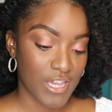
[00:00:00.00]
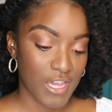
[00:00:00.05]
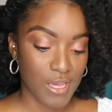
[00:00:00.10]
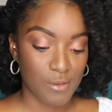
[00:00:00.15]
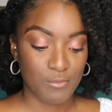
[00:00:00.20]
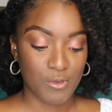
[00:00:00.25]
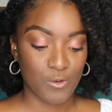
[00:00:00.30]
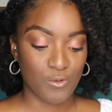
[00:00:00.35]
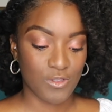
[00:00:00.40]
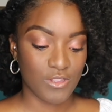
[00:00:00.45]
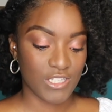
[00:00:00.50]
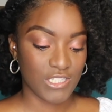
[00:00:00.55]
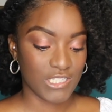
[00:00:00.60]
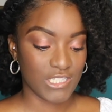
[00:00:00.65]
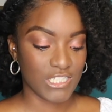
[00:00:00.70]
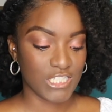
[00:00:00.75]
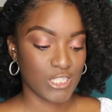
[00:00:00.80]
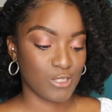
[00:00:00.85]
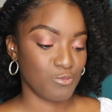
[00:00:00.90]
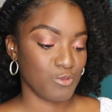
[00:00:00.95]
happy with
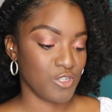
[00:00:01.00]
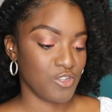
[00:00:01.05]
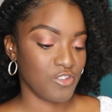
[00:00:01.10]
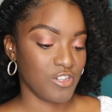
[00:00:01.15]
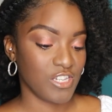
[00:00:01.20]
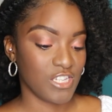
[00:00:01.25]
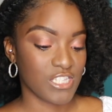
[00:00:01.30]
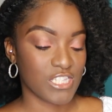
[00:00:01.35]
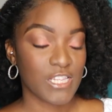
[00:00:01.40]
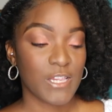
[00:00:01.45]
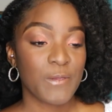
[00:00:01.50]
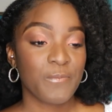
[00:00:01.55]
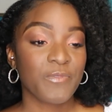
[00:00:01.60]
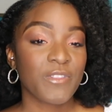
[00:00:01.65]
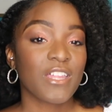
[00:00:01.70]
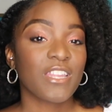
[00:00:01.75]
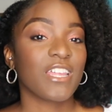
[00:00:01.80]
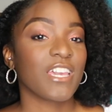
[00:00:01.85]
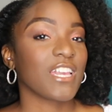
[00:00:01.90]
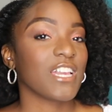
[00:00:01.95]
this experience.
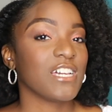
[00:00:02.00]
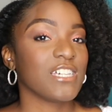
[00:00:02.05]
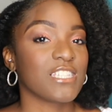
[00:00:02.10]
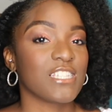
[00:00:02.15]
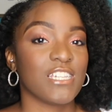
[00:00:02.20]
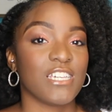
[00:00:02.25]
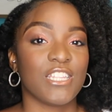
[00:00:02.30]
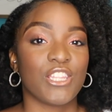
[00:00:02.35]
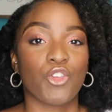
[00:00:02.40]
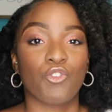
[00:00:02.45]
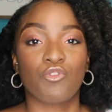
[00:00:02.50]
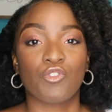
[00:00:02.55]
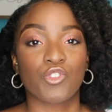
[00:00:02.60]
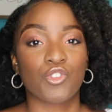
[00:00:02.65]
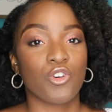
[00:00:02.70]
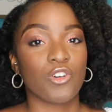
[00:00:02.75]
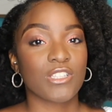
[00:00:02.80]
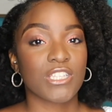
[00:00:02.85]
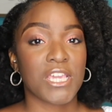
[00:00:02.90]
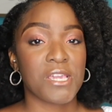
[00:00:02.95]
Like I said, the
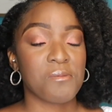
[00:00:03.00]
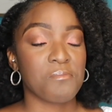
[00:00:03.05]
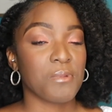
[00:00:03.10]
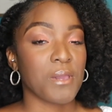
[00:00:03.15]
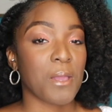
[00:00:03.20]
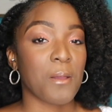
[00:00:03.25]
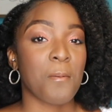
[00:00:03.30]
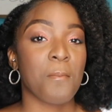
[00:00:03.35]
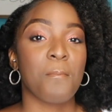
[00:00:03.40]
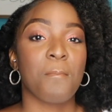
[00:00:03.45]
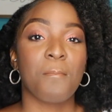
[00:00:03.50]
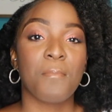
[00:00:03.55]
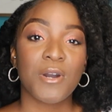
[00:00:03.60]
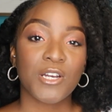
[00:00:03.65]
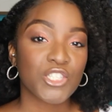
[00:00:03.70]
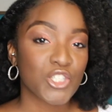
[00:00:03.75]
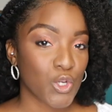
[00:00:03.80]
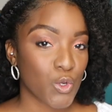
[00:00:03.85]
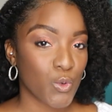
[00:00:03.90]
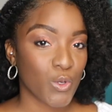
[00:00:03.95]
results came back
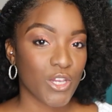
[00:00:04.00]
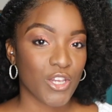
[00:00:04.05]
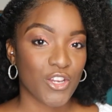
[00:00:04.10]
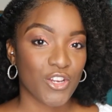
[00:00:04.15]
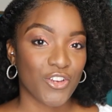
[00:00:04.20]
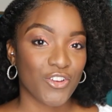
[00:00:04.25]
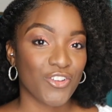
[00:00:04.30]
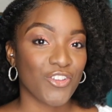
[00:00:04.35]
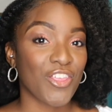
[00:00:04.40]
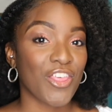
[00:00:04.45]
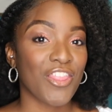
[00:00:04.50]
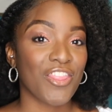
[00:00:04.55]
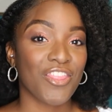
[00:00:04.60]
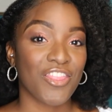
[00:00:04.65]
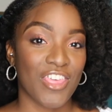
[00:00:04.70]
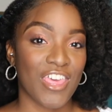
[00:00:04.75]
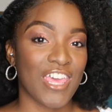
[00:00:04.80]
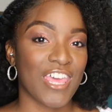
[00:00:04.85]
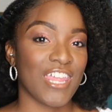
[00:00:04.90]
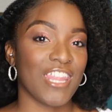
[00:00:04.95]
much quicker
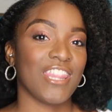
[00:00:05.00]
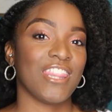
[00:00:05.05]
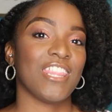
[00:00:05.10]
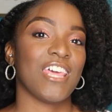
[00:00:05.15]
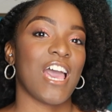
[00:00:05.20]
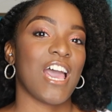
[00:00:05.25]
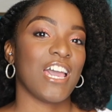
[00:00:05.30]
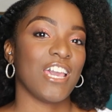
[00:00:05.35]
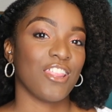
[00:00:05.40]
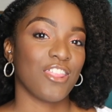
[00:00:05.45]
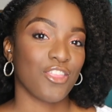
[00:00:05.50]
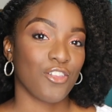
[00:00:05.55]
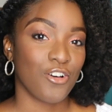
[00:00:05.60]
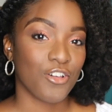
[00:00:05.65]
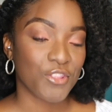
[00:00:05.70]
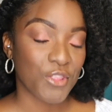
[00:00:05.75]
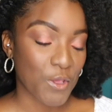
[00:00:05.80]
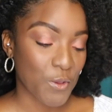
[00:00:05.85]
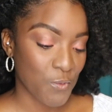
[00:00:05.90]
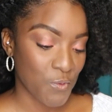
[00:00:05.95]
than I
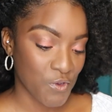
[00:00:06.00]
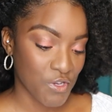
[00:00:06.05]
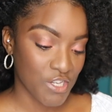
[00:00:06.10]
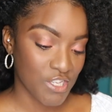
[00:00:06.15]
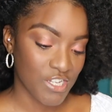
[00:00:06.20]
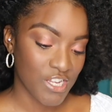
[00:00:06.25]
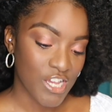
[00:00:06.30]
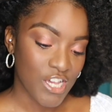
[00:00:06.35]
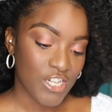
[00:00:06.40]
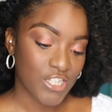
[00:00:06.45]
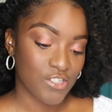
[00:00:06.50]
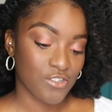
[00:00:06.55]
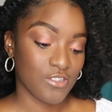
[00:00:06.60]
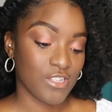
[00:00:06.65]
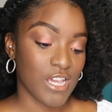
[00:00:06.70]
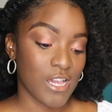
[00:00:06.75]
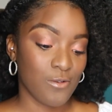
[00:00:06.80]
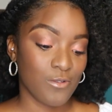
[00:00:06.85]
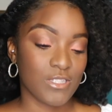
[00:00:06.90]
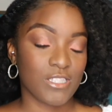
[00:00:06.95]
thought they would, so
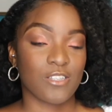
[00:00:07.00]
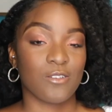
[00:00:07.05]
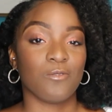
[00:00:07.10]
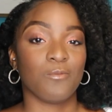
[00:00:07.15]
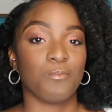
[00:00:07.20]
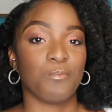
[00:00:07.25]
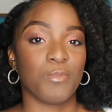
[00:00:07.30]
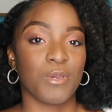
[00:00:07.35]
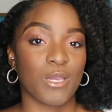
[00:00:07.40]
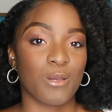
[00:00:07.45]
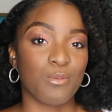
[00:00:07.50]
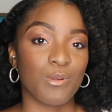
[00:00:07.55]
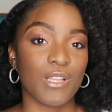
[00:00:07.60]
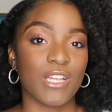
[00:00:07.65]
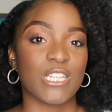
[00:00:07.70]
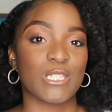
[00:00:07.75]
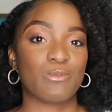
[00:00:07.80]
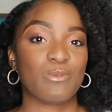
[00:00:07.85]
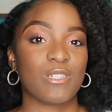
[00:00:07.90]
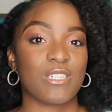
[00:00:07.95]
that was a big
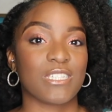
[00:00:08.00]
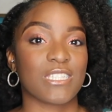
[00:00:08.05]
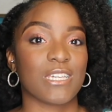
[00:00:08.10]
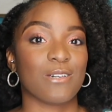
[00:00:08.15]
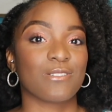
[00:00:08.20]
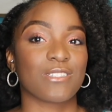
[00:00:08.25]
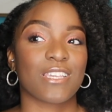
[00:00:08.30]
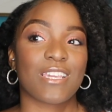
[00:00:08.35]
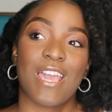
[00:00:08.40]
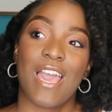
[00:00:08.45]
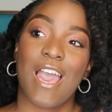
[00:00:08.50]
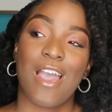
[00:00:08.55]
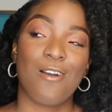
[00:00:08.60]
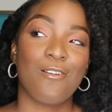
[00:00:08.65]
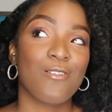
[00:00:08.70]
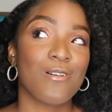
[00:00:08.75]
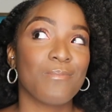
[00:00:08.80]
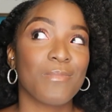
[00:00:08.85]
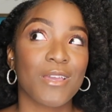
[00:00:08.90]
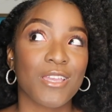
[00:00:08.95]
plus, because I was like,
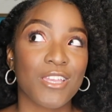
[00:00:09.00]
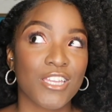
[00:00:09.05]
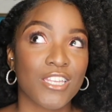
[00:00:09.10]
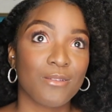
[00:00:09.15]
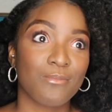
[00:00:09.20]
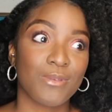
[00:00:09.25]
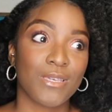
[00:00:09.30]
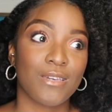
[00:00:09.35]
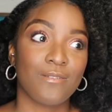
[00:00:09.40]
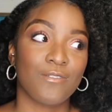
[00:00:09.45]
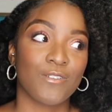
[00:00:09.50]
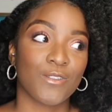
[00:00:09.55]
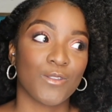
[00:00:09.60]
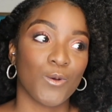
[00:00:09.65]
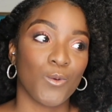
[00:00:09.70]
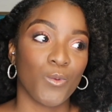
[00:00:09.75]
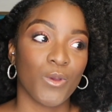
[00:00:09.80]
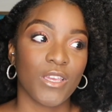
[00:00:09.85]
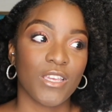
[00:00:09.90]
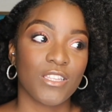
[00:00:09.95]
how am I going to be able
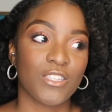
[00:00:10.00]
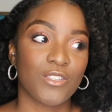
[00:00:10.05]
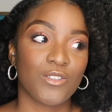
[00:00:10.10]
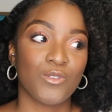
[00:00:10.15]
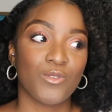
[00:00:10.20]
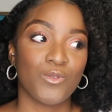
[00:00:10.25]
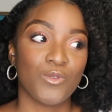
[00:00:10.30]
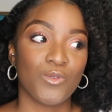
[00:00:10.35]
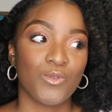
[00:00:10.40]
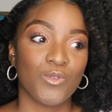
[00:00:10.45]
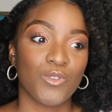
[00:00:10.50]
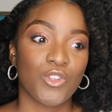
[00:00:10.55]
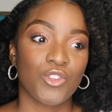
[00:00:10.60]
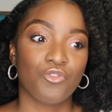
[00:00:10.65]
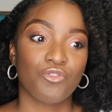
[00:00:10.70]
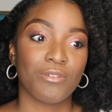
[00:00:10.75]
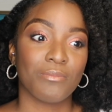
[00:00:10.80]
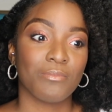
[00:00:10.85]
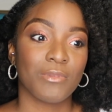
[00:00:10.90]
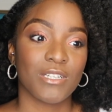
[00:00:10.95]
to wait 2 to
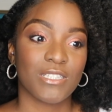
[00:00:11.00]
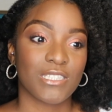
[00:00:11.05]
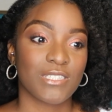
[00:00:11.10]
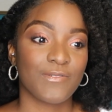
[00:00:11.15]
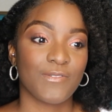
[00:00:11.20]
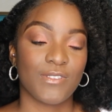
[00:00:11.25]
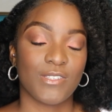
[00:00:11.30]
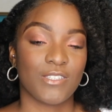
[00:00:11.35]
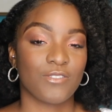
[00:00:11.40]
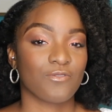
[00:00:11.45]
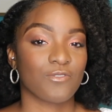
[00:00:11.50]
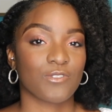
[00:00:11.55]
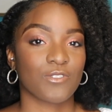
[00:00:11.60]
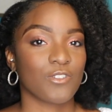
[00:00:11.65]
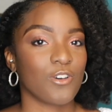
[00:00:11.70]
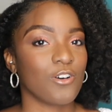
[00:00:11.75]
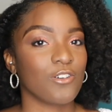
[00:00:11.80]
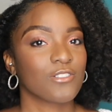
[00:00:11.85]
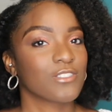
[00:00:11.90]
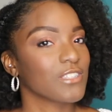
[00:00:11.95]
3 months for these
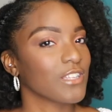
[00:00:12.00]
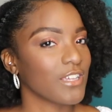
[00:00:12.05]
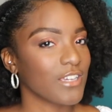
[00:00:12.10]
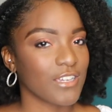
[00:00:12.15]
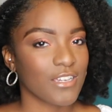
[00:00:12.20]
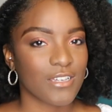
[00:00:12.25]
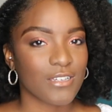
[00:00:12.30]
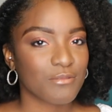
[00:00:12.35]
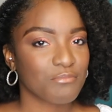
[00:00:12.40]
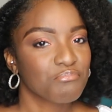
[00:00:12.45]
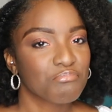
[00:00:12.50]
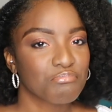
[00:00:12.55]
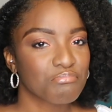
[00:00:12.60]
results? Like,